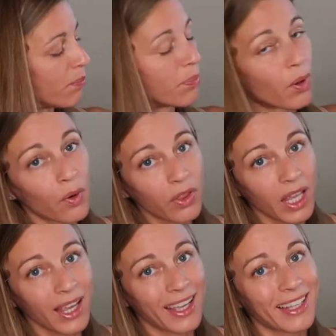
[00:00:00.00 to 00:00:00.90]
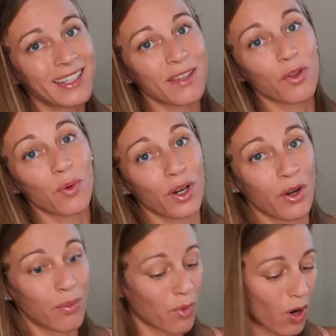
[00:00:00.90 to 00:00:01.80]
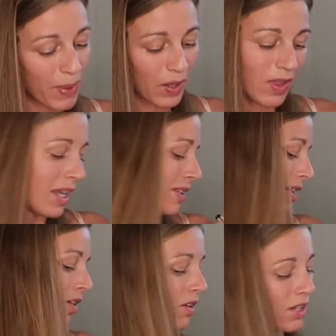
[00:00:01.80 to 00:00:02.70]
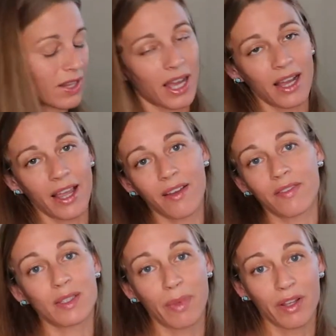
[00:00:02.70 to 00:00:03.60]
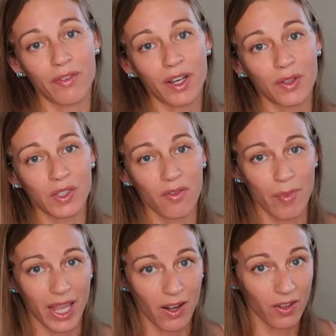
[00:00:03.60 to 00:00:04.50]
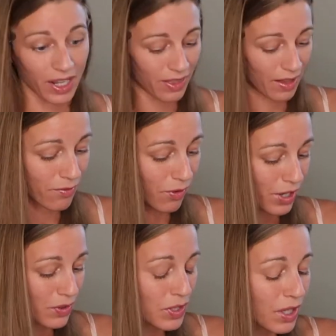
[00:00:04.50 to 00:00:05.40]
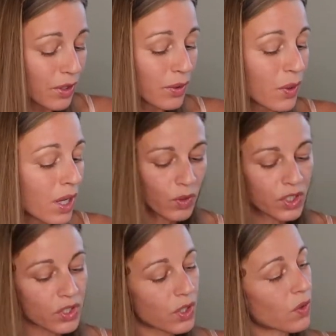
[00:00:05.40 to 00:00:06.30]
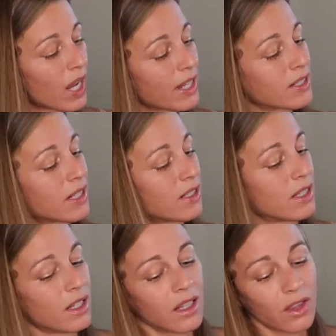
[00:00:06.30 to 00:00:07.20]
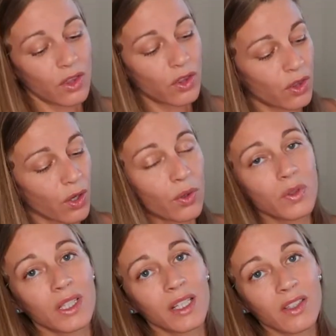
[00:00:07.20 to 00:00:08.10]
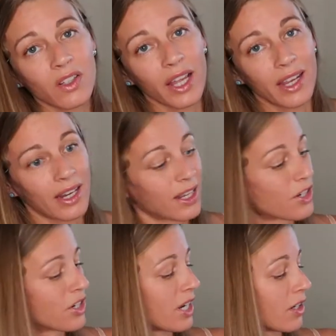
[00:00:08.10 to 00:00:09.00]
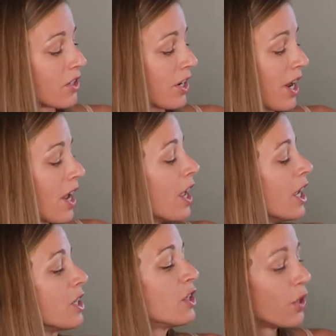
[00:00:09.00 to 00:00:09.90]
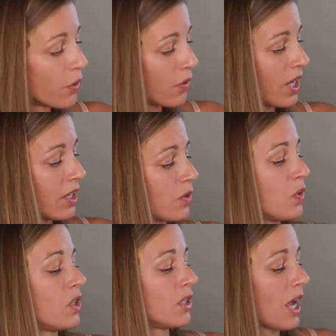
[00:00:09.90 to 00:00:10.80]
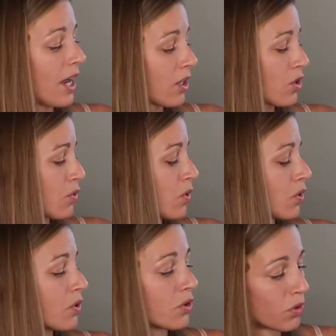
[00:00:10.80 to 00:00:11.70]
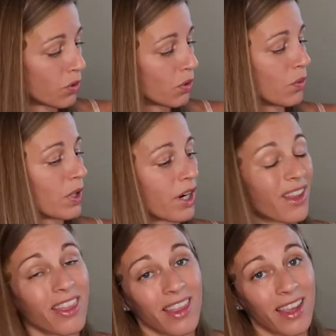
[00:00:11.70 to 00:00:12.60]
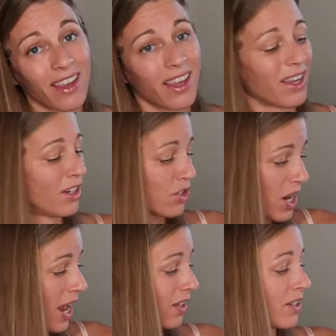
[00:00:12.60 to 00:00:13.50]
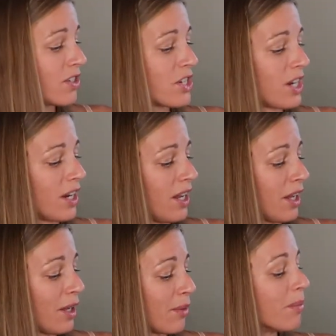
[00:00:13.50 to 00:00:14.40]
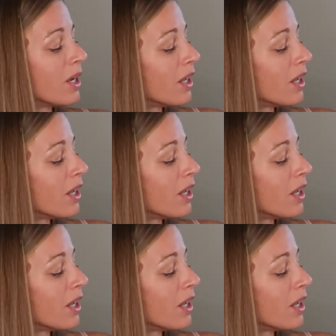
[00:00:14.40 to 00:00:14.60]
both kits. If you want to know more about these and all of that, I have some other videos I've made. I'll link for you too. It was just so nice because those things are like an introductory to this, which is actual schoolwork, thinking, challenging him.